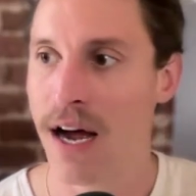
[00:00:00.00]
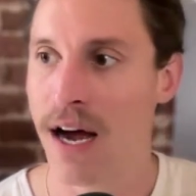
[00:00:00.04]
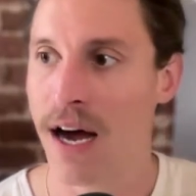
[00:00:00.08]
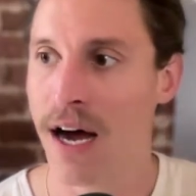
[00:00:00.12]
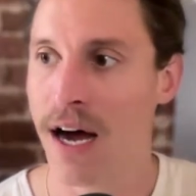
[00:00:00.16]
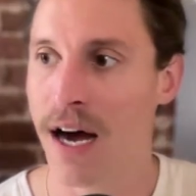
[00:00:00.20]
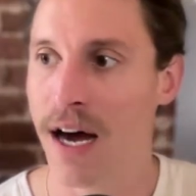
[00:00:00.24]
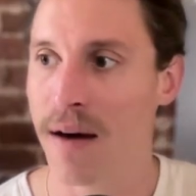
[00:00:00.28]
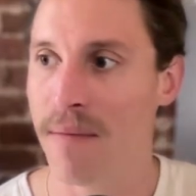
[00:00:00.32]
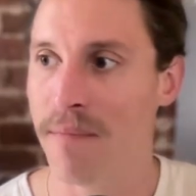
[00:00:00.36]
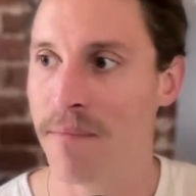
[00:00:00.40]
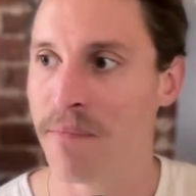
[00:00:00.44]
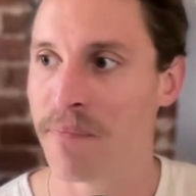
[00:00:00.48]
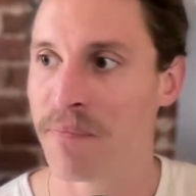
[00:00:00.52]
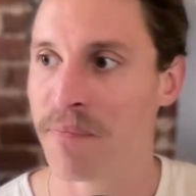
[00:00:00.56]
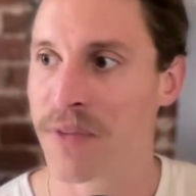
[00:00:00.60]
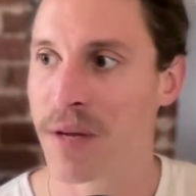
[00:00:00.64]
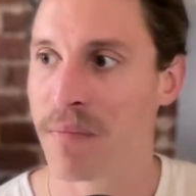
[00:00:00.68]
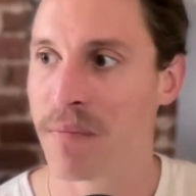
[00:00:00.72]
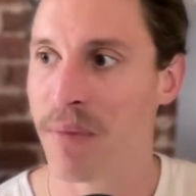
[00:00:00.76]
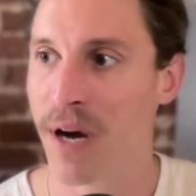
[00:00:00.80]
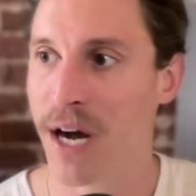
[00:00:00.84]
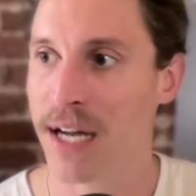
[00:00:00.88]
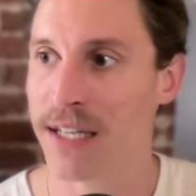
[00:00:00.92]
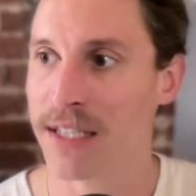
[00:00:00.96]

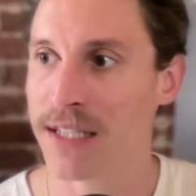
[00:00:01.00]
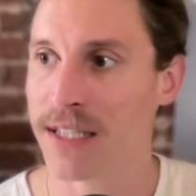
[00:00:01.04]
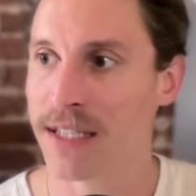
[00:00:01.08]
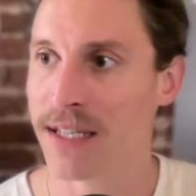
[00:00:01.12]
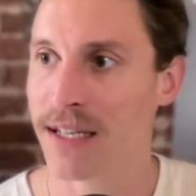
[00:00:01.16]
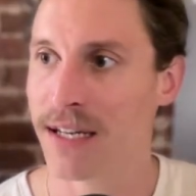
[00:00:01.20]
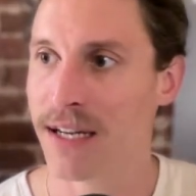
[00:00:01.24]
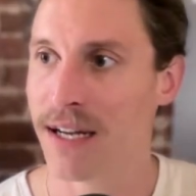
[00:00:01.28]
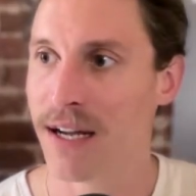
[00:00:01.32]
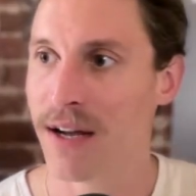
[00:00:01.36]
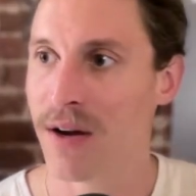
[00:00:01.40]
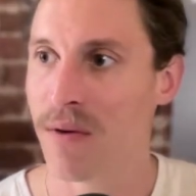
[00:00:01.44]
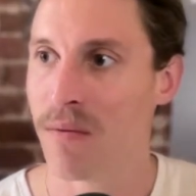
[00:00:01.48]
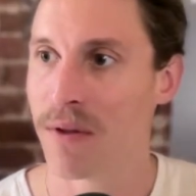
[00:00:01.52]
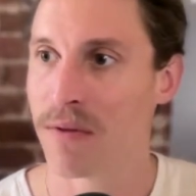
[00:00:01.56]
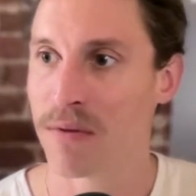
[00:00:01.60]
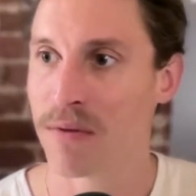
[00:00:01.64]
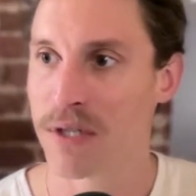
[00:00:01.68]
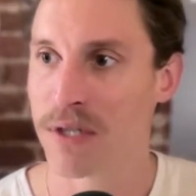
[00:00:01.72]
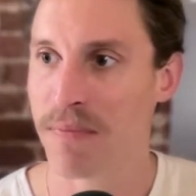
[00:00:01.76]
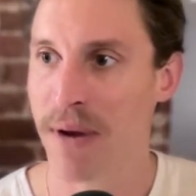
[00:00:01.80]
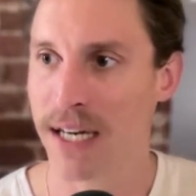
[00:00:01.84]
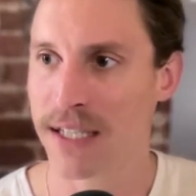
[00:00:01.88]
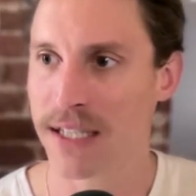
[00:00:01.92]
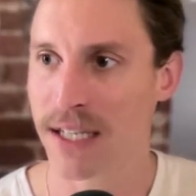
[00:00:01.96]
But with
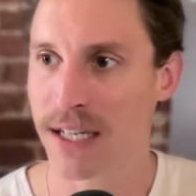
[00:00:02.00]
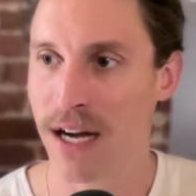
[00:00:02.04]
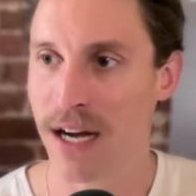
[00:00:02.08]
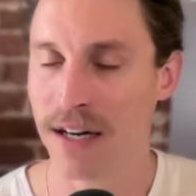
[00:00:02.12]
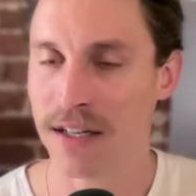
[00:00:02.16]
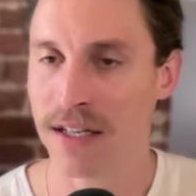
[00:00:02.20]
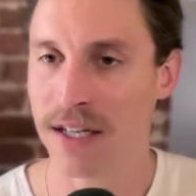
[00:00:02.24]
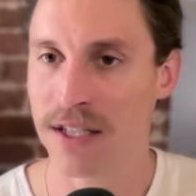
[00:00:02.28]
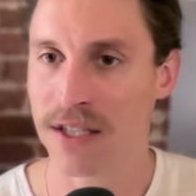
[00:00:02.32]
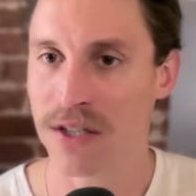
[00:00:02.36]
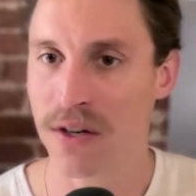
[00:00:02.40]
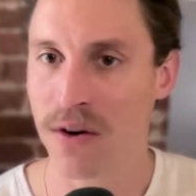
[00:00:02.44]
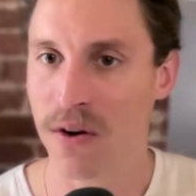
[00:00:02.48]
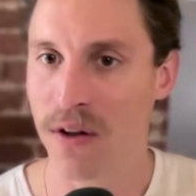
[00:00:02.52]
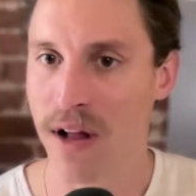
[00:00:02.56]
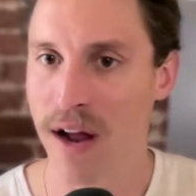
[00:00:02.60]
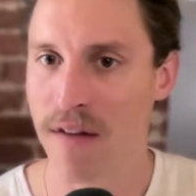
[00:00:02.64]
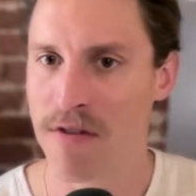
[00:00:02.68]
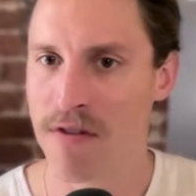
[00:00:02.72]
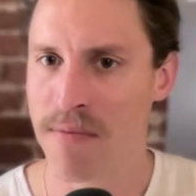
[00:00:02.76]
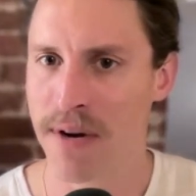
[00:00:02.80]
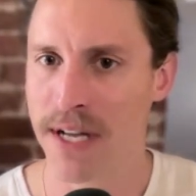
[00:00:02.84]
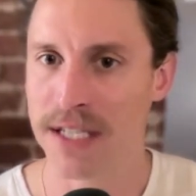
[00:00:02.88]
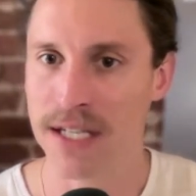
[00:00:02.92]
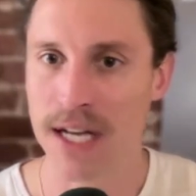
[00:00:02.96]
respect to gun control,
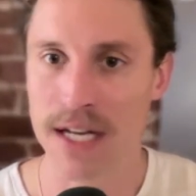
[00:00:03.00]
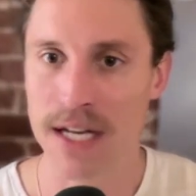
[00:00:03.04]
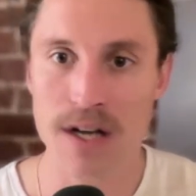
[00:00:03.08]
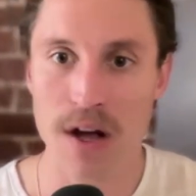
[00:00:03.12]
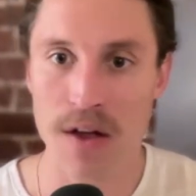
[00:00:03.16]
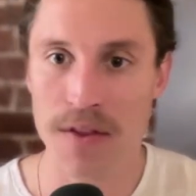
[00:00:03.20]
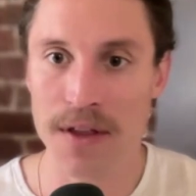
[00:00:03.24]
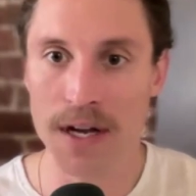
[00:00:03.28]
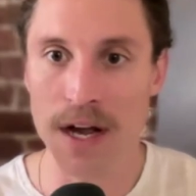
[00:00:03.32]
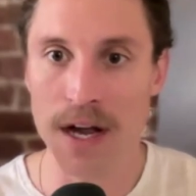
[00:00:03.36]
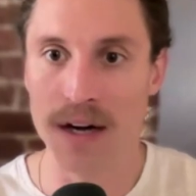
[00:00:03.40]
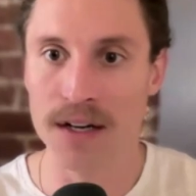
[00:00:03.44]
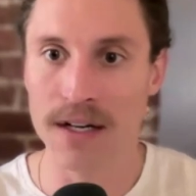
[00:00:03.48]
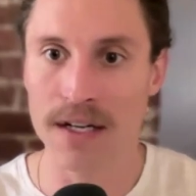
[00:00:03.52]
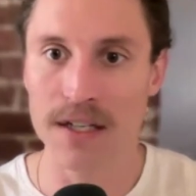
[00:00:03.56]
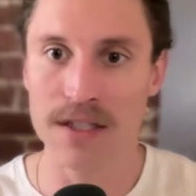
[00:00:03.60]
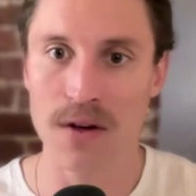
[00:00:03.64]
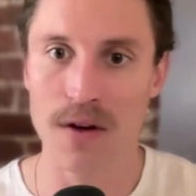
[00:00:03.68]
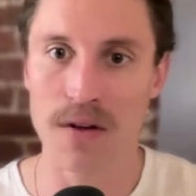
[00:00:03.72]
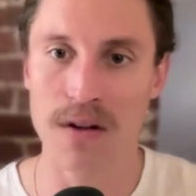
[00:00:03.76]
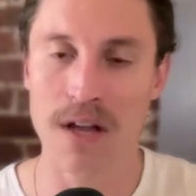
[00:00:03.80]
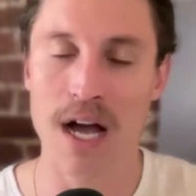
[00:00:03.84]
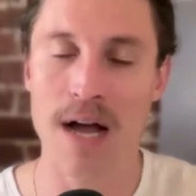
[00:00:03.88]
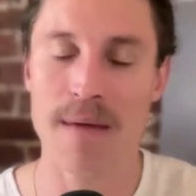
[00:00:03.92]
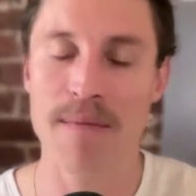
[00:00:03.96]
everybody says, oh, the gun
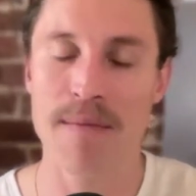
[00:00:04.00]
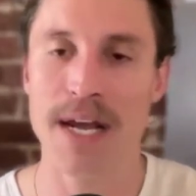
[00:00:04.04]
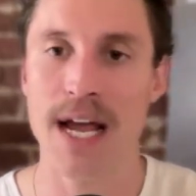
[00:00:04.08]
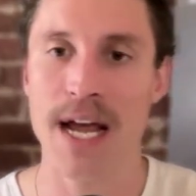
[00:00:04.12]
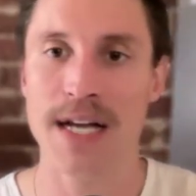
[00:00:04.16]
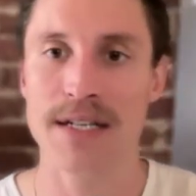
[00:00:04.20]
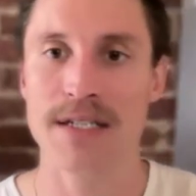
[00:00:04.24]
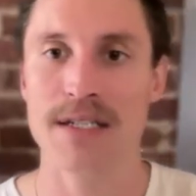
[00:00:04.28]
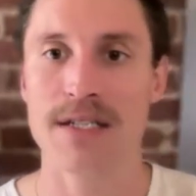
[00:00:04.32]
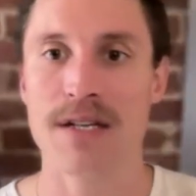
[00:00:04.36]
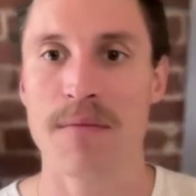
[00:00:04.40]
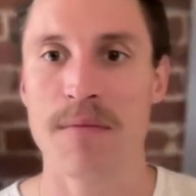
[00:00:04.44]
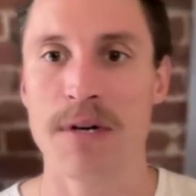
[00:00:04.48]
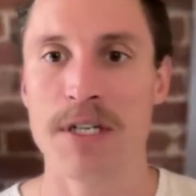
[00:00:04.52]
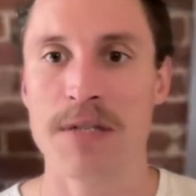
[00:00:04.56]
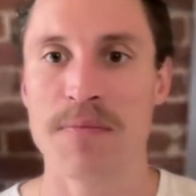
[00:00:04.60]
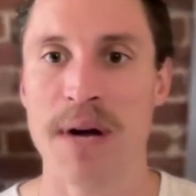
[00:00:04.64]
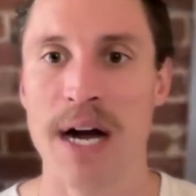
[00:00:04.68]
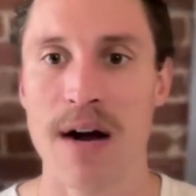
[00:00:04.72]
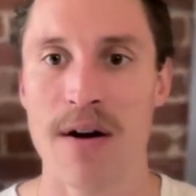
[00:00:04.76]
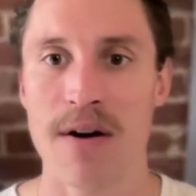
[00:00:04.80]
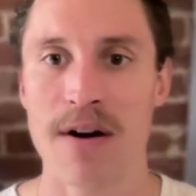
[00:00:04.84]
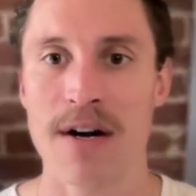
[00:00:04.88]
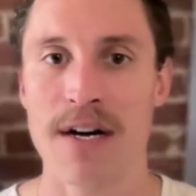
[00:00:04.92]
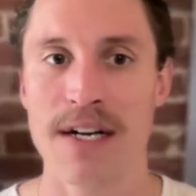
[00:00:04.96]
control lobby has so much
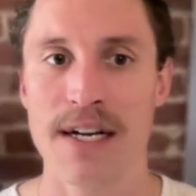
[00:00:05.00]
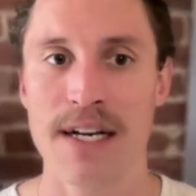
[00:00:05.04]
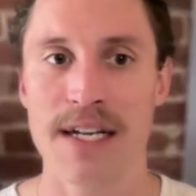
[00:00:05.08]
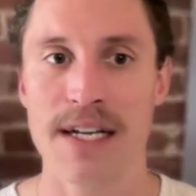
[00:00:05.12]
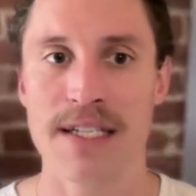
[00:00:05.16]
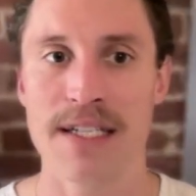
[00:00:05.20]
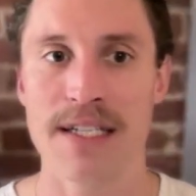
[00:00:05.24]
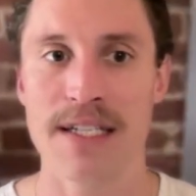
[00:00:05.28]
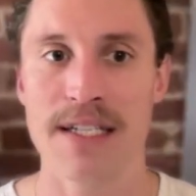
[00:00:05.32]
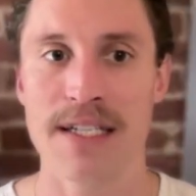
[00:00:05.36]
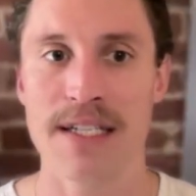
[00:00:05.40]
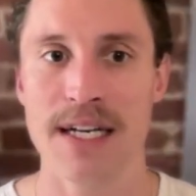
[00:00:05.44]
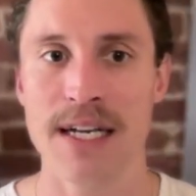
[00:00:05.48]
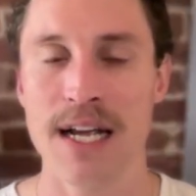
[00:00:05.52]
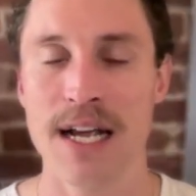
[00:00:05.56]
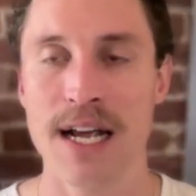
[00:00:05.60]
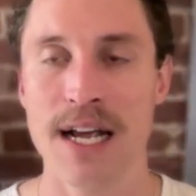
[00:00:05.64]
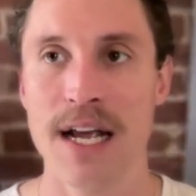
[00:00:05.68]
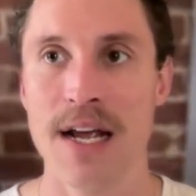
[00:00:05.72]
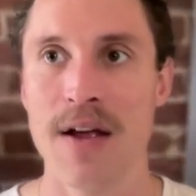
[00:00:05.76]
power in DC.